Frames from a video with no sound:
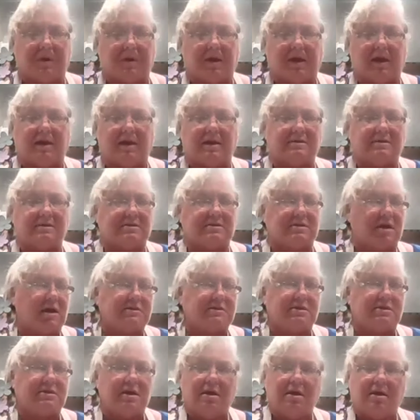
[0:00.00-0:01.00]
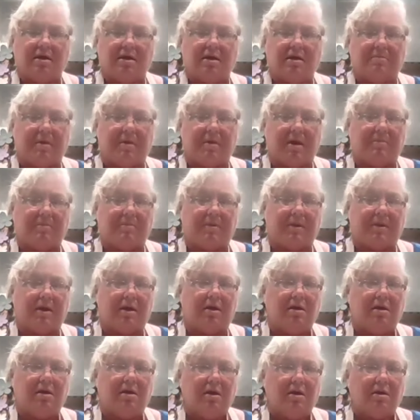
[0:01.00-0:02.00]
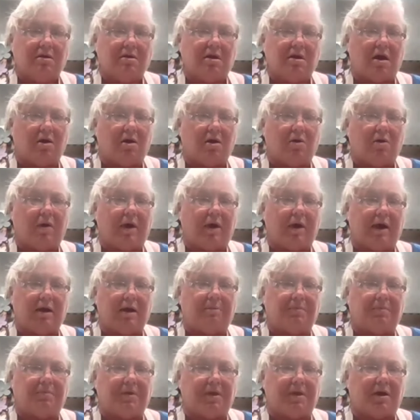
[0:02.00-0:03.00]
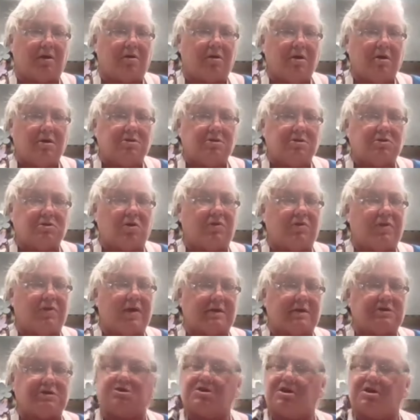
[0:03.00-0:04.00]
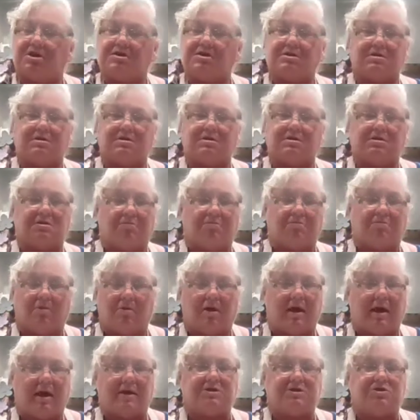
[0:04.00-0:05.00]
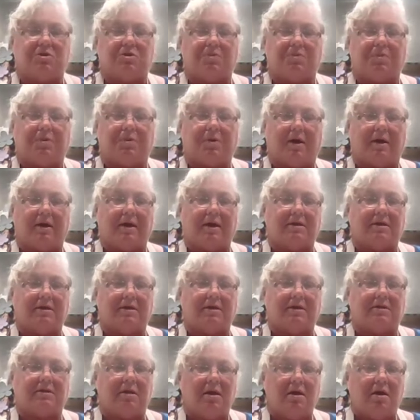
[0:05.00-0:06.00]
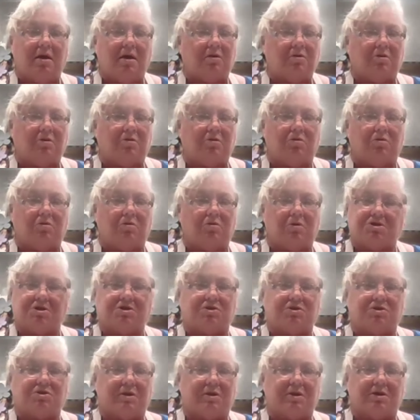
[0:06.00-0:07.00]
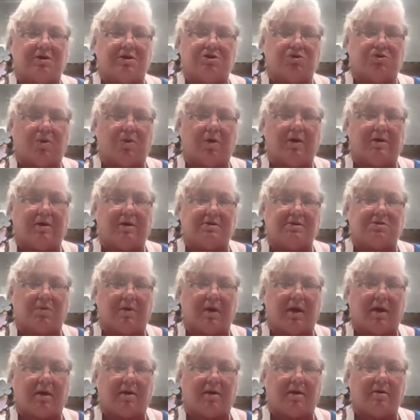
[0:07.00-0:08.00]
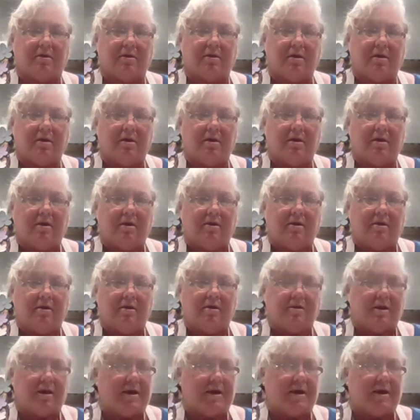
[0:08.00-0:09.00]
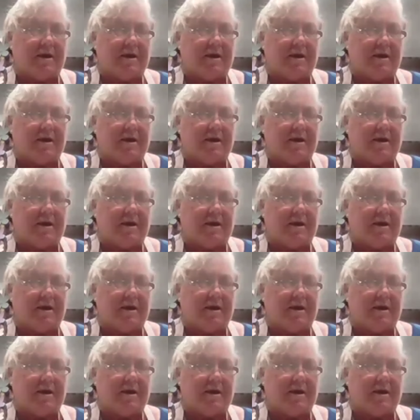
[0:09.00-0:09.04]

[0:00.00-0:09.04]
or spaghetti sauce, it might be not quite up there. So that's just extra product that we're just going to enjoy this week.